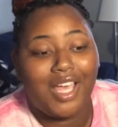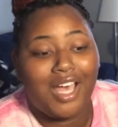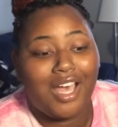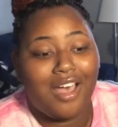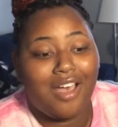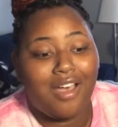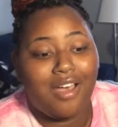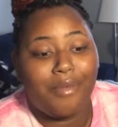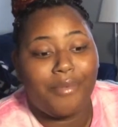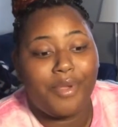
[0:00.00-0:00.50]

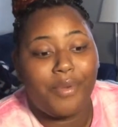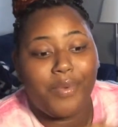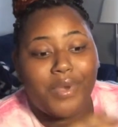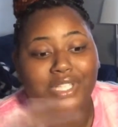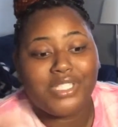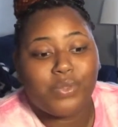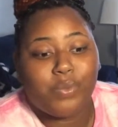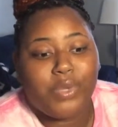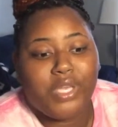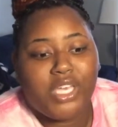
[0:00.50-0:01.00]
It
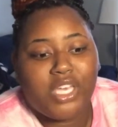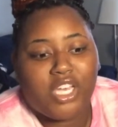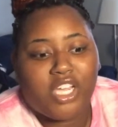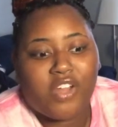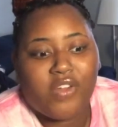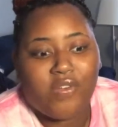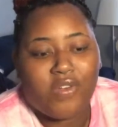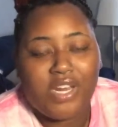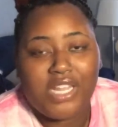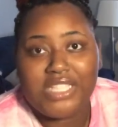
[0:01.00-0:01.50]
wasn't, we
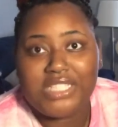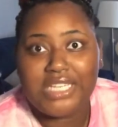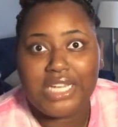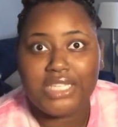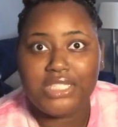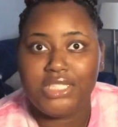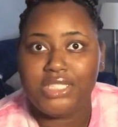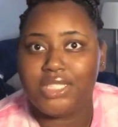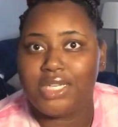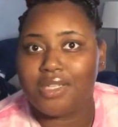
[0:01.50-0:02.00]
couldn't really
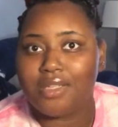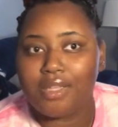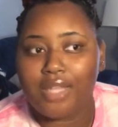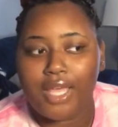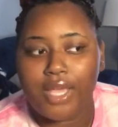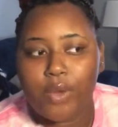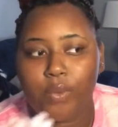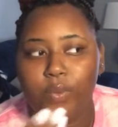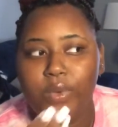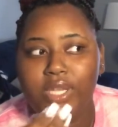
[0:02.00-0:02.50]
touch each other.
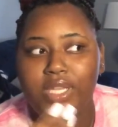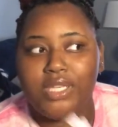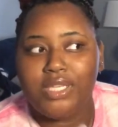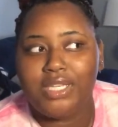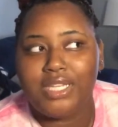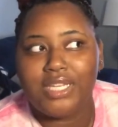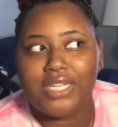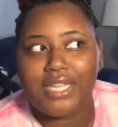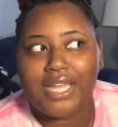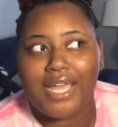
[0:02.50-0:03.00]
Like we
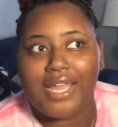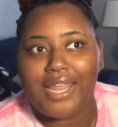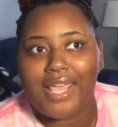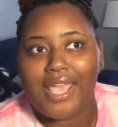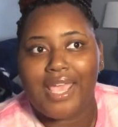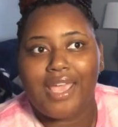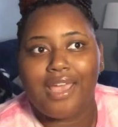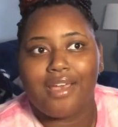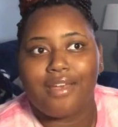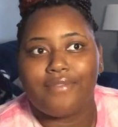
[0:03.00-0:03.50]
did not
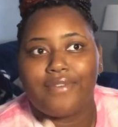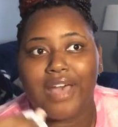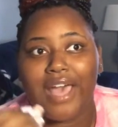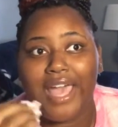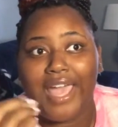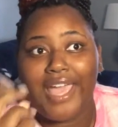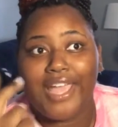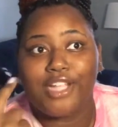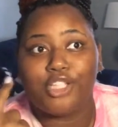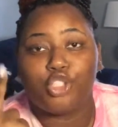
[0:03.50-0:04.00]
have, I
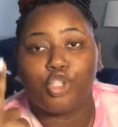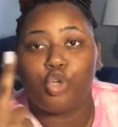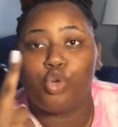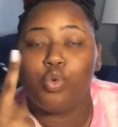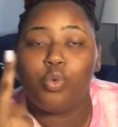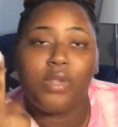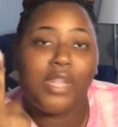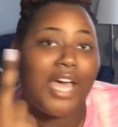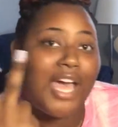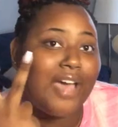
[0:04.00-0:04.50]
had 2
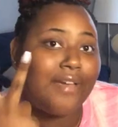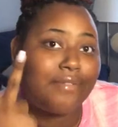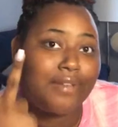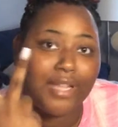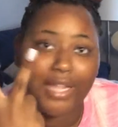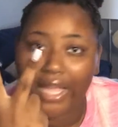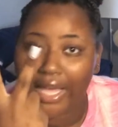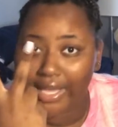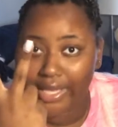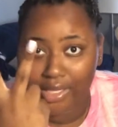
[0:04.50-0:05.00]
live
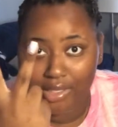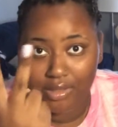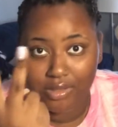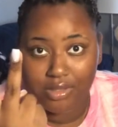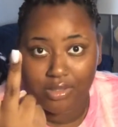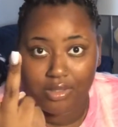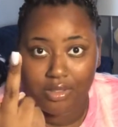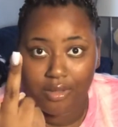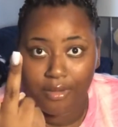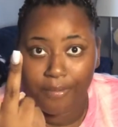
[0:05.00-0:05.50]

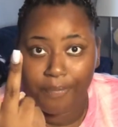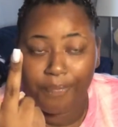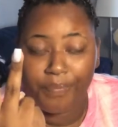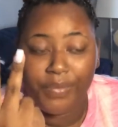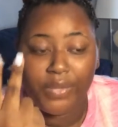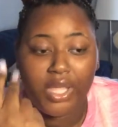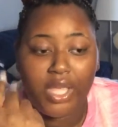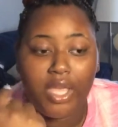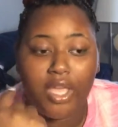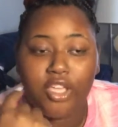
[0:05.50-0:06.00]
clients.
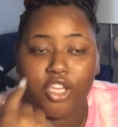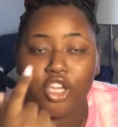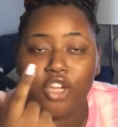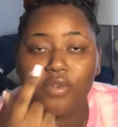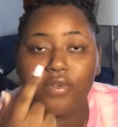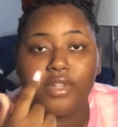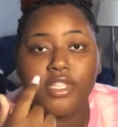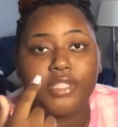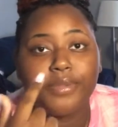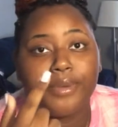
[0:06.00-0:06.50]
And you're
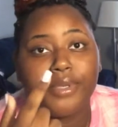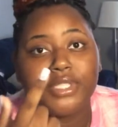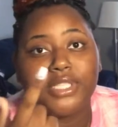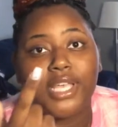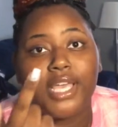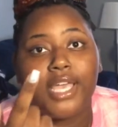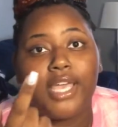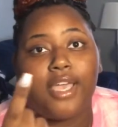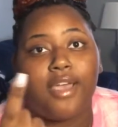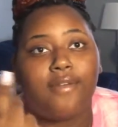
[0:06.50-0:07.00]
really supposed to
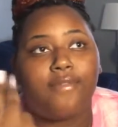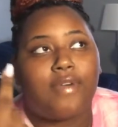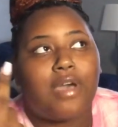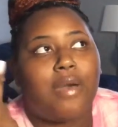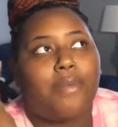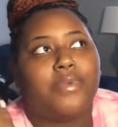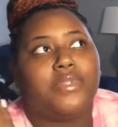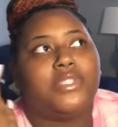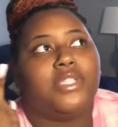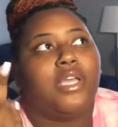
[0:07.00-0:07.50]
have, I
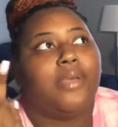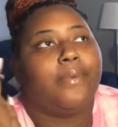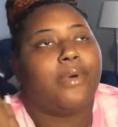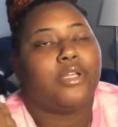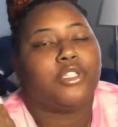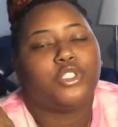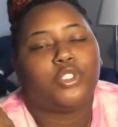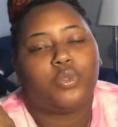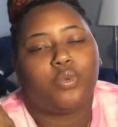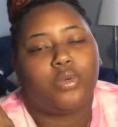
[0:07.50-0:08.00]
would say
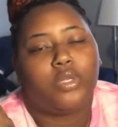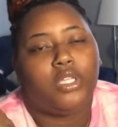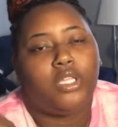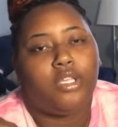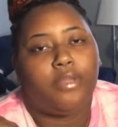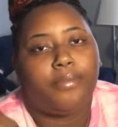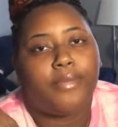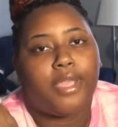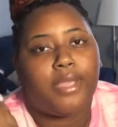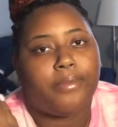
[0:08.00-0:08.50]
about 20
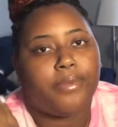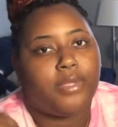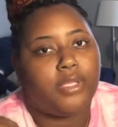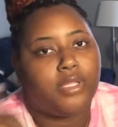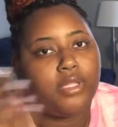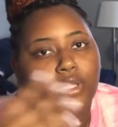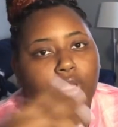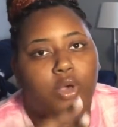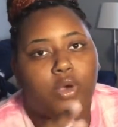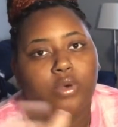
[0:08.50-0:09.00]
maybe
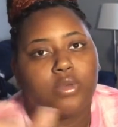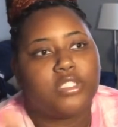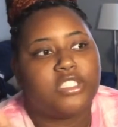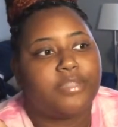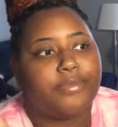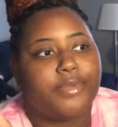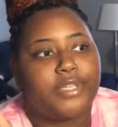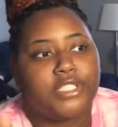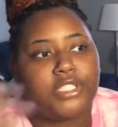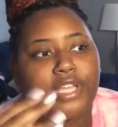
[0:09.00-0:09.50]
the whole
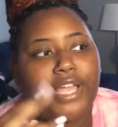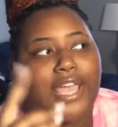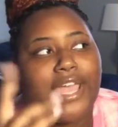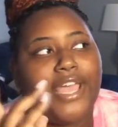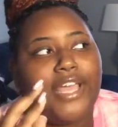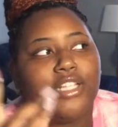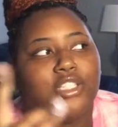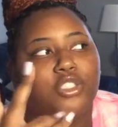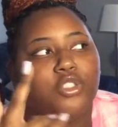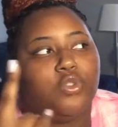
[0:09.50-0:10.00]
semester. I
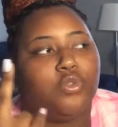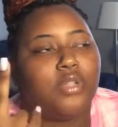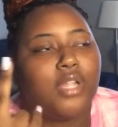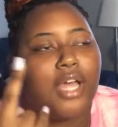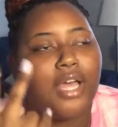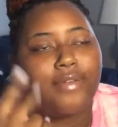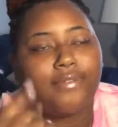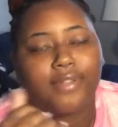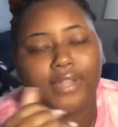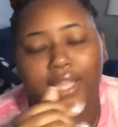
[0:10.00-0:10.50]
had 2
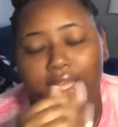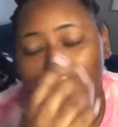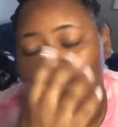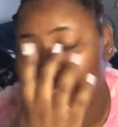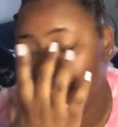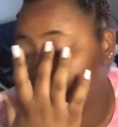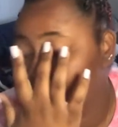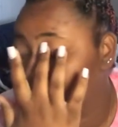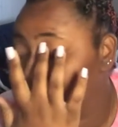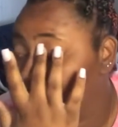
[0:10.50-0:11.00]
live
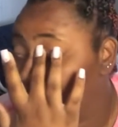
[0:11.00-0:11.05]
clients.